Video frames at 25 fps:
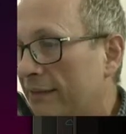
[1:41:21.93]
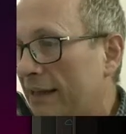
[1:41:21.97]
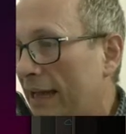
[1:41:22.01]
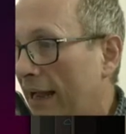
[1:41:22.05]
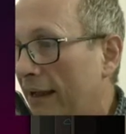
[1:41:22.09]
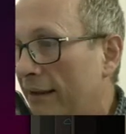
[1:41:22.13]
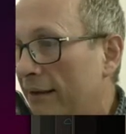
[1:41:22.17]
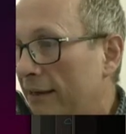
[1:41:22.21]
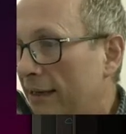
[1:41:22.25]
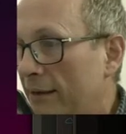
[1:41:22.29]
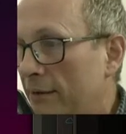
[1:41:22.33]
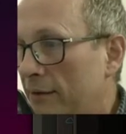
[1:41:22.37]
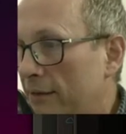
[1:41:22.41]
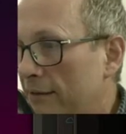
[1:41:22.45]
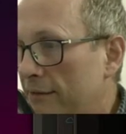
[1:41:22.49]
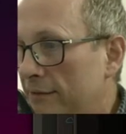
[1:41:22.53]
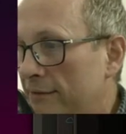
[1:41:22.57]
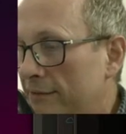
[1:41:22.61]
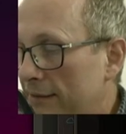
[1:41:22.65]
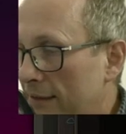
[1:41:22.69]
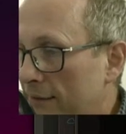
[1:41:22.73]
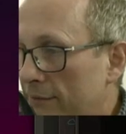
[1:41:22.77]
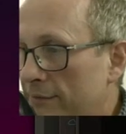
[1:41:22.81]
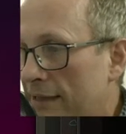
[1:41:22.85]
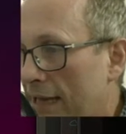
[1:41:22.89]
that. It,
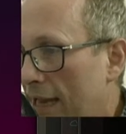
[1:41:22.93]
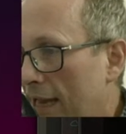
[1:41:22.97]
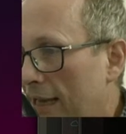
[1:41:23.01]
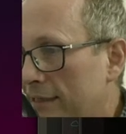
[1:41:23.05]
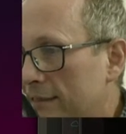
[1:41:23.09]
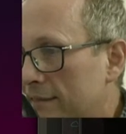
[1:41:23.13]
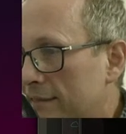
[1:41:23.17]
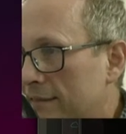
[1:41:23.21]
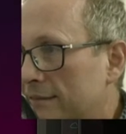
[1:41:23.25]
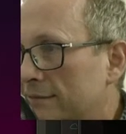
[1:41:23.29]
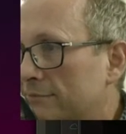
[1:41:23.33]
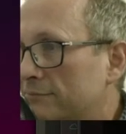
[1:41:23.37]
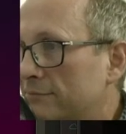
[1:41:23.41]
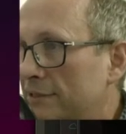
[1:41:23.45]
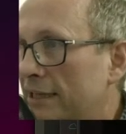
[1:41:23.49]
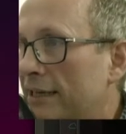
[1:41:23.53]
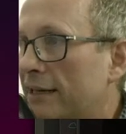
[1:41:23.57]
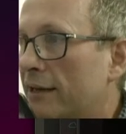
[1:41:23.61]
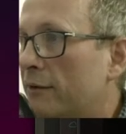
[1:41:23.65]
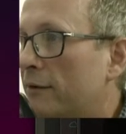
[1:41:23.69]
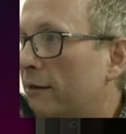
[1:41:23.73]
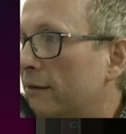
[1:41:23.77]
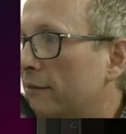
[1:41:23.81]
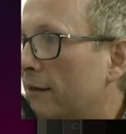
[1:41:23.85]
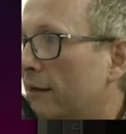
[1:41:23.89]
that, that is, you
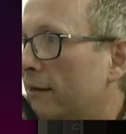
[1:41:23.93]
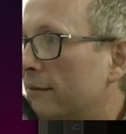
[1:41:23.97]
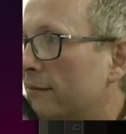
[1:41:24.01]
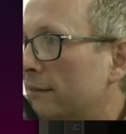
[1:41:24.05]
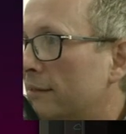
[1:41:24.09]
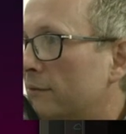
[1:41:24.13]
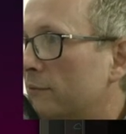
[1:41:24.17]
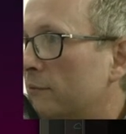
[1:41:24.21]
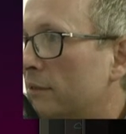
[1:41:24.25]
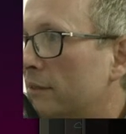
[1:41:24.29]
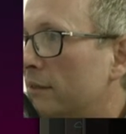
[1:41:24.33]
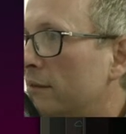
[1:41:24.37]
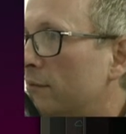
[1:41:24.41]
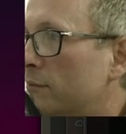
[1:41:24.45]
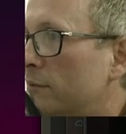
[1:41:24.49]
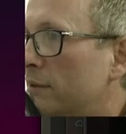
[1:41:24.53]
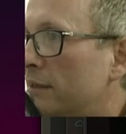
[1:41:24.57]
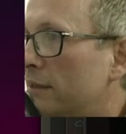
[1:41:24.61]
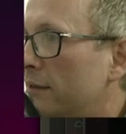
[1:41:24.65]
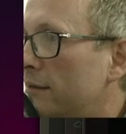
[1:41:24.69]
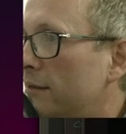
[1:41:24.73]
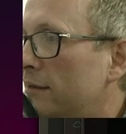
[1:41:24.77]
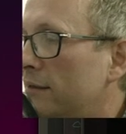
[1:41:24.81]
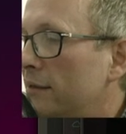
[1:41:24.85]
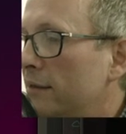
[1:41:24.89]
know, I, I think we're,
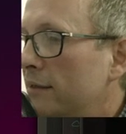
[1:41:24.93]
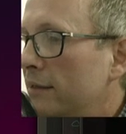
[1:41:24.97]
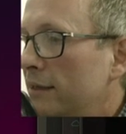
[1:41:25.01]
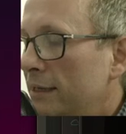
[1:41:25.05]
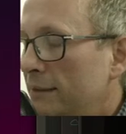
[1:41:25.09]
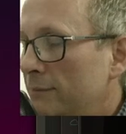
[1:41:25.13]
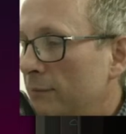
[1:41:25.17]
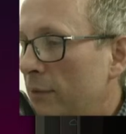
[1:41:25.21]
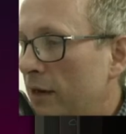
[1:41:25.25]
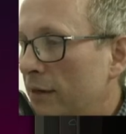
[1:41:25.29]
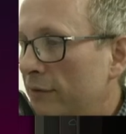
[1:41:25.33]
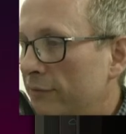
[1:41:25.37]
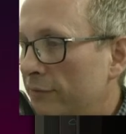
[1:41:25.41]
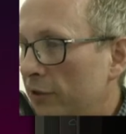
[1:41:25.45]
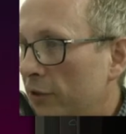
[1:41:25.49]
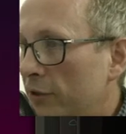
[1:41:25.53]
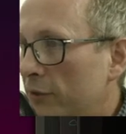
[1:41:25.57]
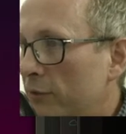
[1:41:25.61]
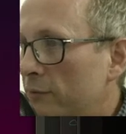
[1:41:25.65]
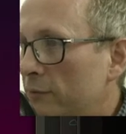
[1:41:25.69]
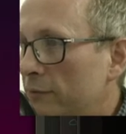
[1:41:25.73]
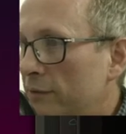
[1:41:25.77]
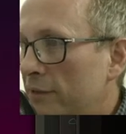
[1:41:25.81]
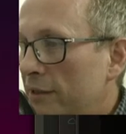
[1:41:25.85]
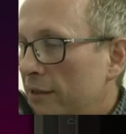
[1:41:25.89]
we're, in my
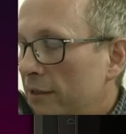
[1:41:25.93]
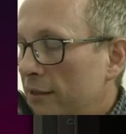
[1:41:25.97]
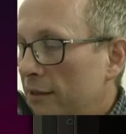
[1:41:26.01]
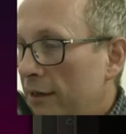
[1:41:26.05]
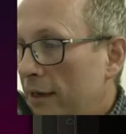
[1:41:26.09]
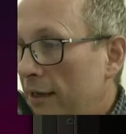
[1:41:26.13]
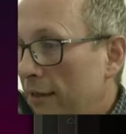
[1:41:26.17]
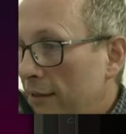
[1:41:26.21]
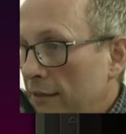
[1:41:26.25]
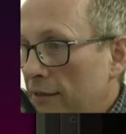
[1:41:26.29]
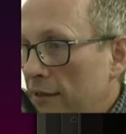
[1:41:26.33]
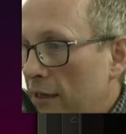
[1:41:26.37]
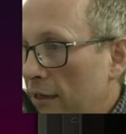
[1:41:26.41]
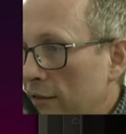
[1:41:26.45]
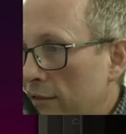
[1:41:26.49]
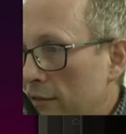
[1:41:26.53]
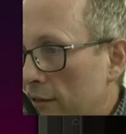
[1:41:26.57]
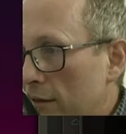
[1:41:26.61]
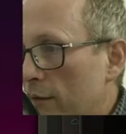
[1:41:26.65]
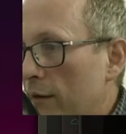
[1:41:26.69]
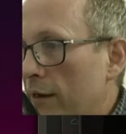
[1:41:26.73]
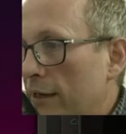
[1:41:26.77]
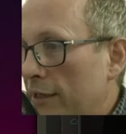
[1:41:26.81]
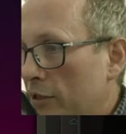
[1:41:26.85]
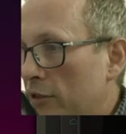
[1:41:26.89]
view, uh, you
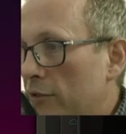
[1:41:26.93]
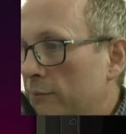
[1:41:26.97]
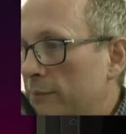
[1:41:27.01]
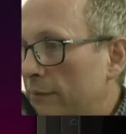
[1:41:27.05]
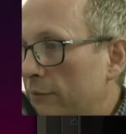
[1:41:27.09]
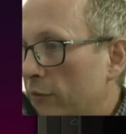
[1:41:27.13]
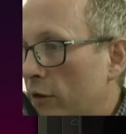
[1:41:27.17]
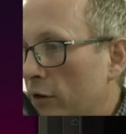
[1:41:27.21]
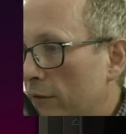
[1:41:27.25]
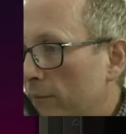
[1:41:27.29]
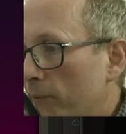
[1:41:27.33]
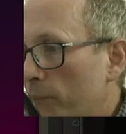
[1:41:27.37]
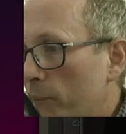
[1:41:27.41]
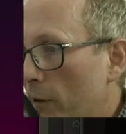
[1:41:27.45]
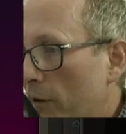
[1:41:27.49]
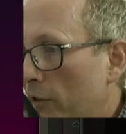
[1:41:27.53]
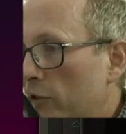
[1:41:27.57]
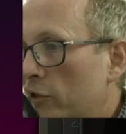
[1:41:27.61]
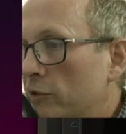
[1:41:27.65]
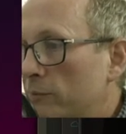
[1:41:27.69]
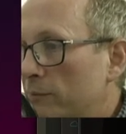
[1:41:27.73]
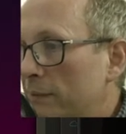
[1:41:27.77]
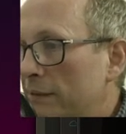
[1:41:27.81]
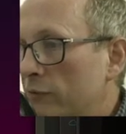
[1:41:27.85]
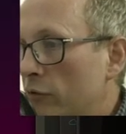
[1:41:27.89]
know, I could be wrong. I
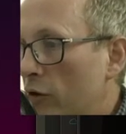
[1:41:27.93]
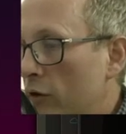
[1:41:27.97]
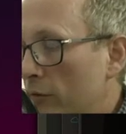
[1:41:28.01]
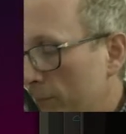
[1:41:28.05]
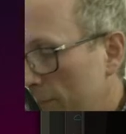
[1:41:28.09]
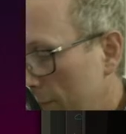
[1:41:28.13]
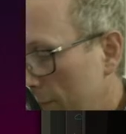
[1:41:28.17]
could be wrong,